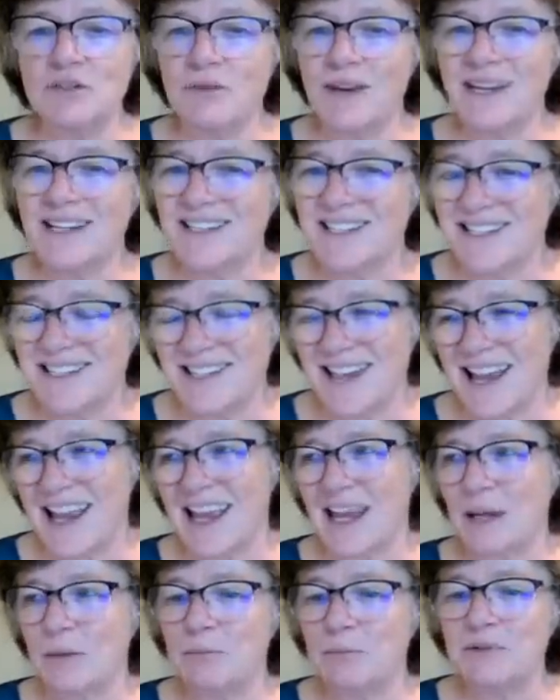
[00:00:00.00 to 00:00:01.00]
has raised his
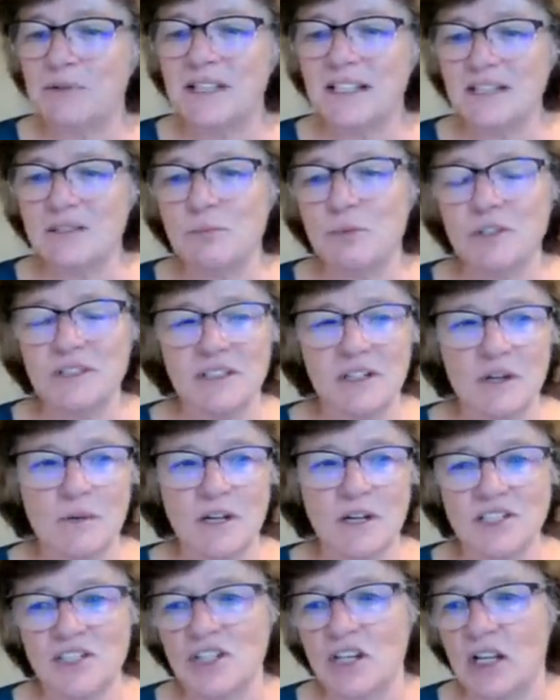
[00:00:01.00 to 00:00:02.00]
hand. Please put the
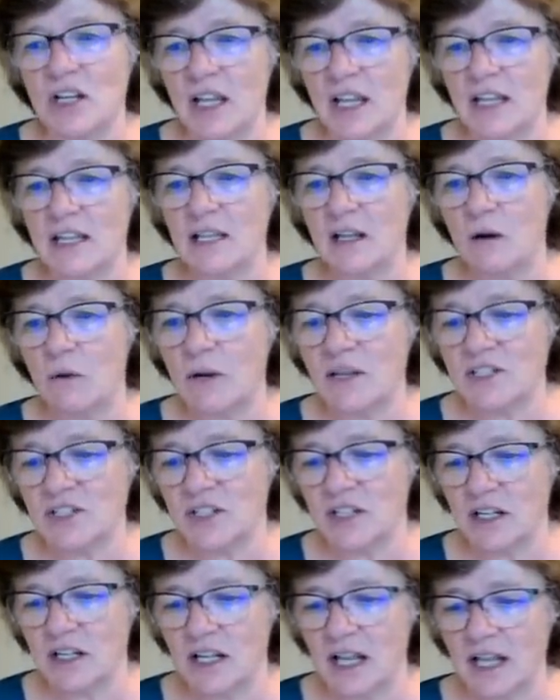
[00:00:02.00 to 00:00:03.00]
question in the
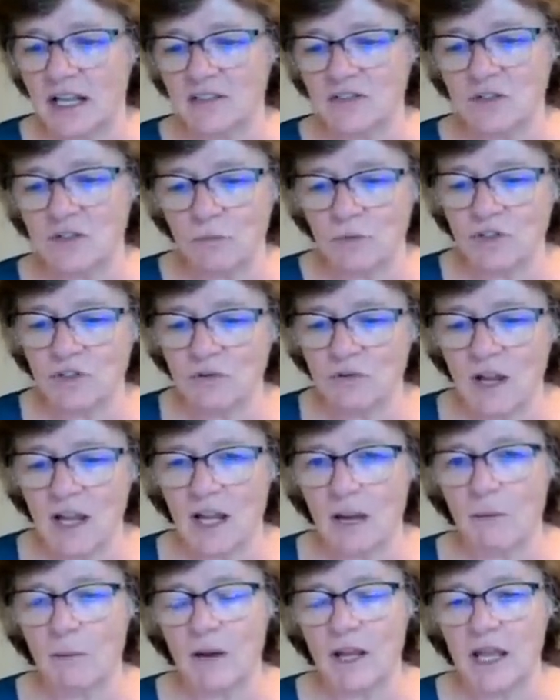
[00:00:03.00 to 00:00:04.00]
question and answer. We're
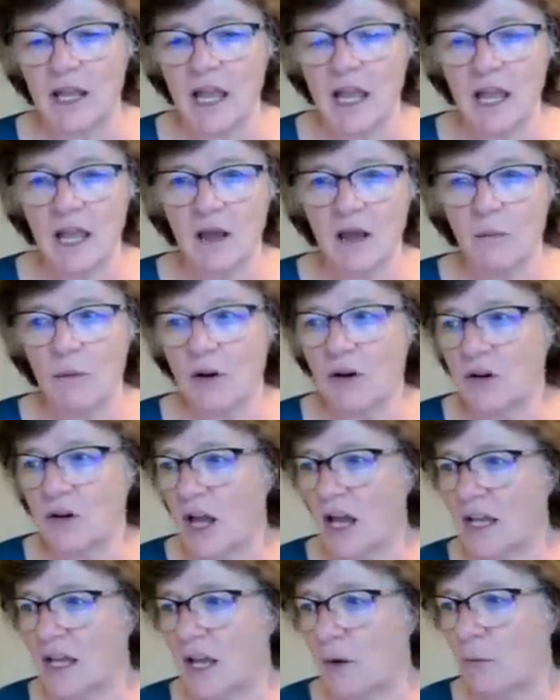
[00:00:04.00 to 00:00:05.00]
trying. We we are
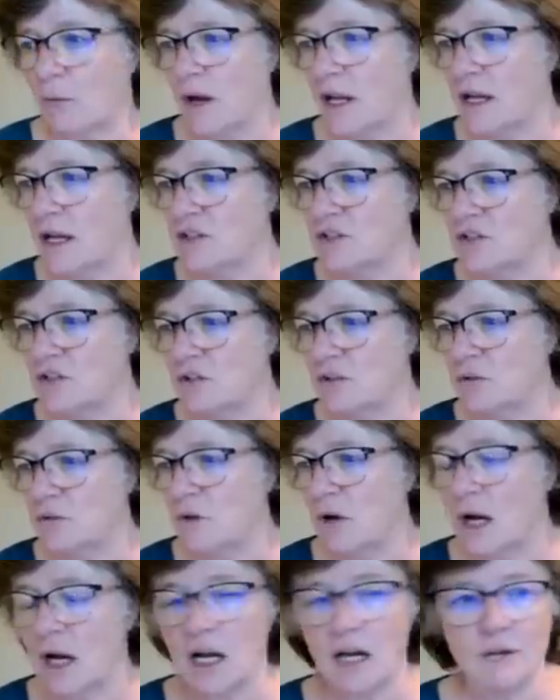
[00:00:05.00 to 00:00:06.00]
not yet ready
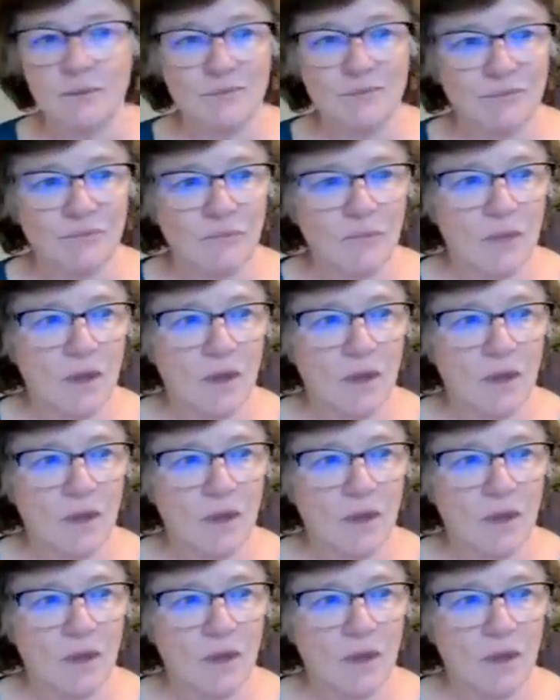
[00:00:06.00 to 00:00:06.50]
to um,